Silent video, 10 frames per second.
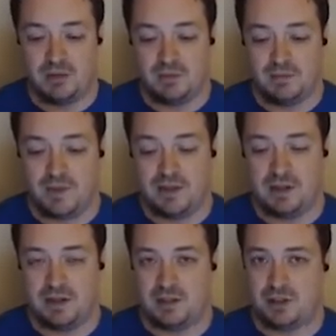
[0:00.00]

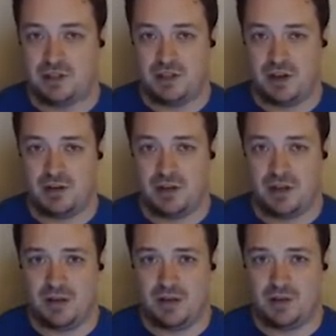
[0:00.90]
it's just
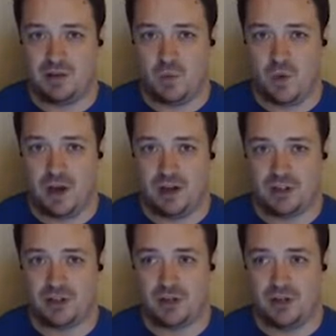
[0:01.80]
ugly to
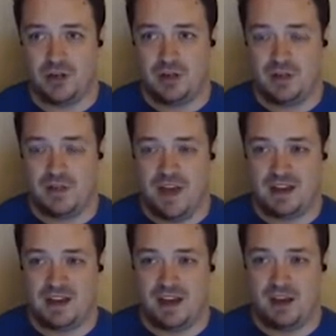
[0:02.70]
watch
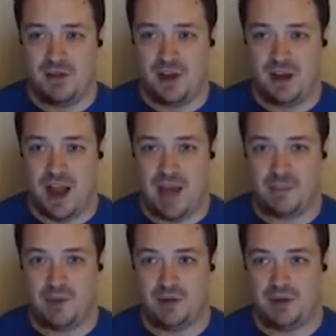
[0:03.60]
that kind of thing
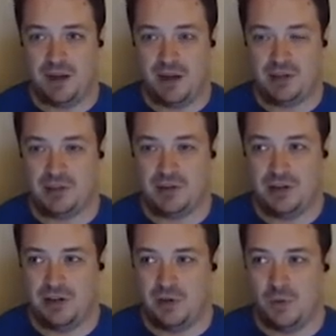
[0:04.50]
happen. And it turned
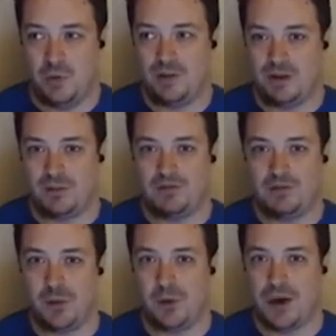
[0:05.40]
into like a
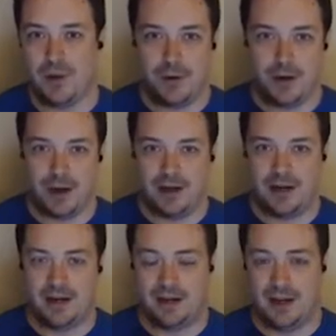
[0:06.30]
4-hour
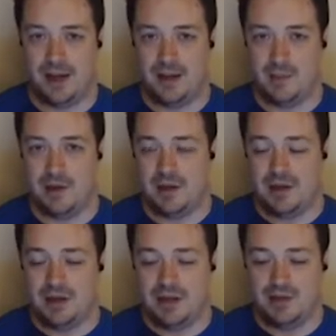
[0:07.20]
9-inning game.
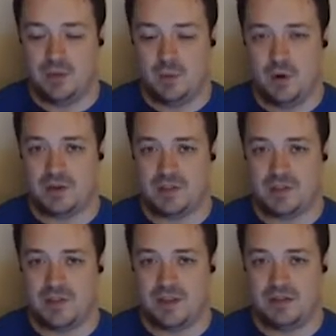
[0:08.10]
Even worse. I
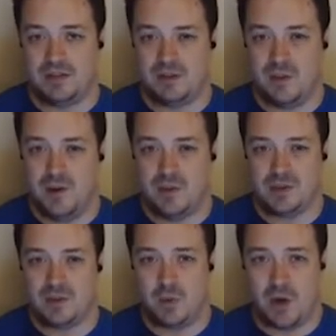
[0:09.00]
mean, that nobody
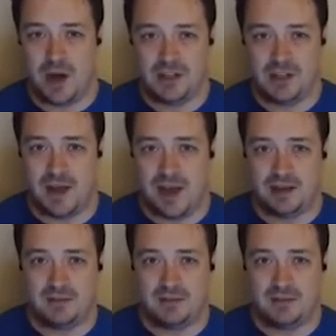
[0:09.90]
wants to watch that.